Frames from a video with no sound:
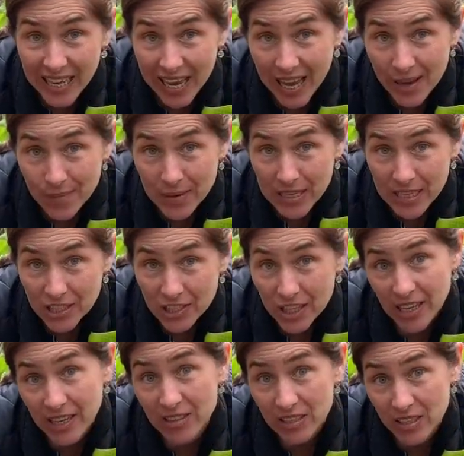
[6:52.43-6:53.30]

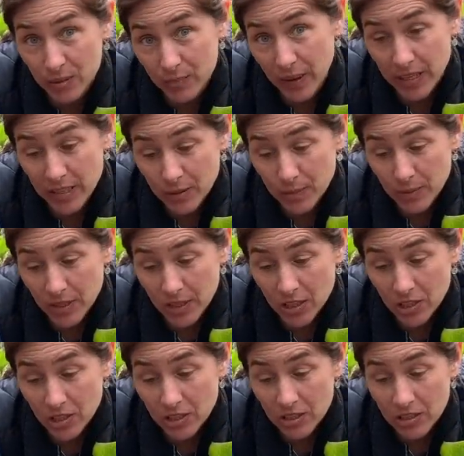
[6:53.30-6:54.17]
cabbage and the spice
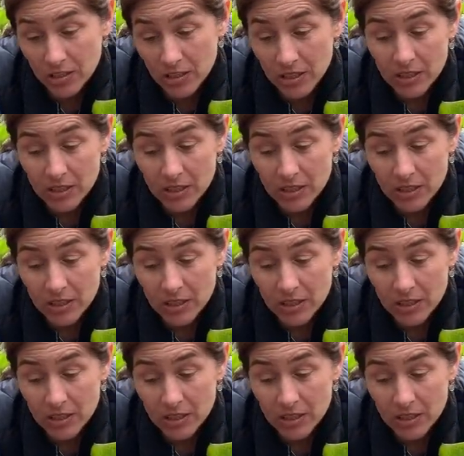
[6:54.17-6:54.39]
bush,